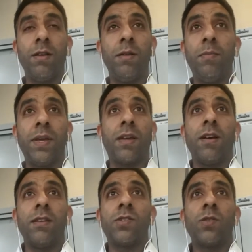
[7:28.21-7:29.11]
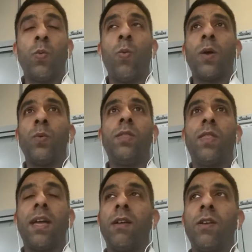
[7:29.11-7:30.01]
Because why would
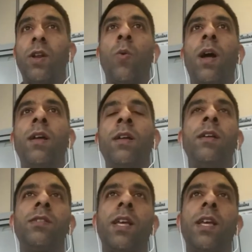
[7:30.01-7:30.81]
they? So